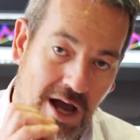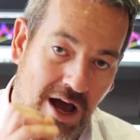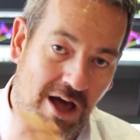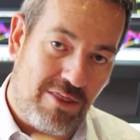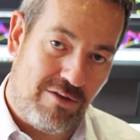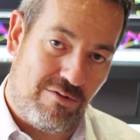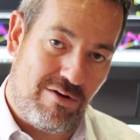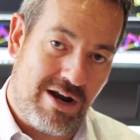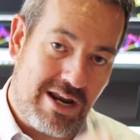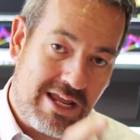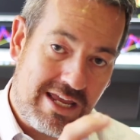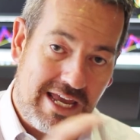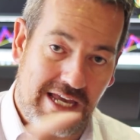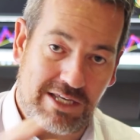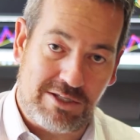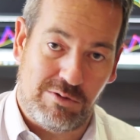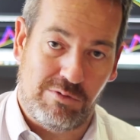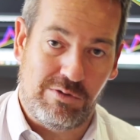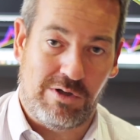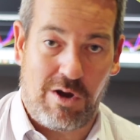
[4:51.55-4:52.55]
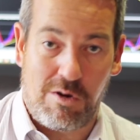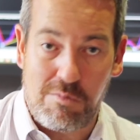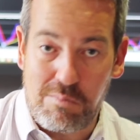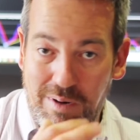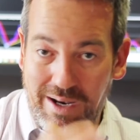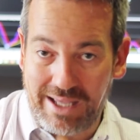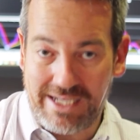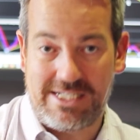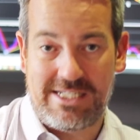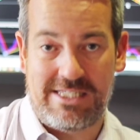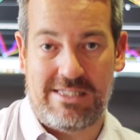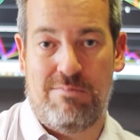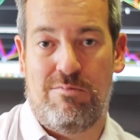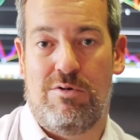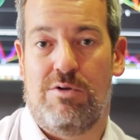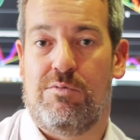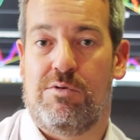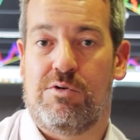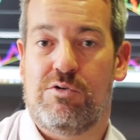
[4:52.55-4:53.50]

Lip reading: Are there any yes or no? Place them with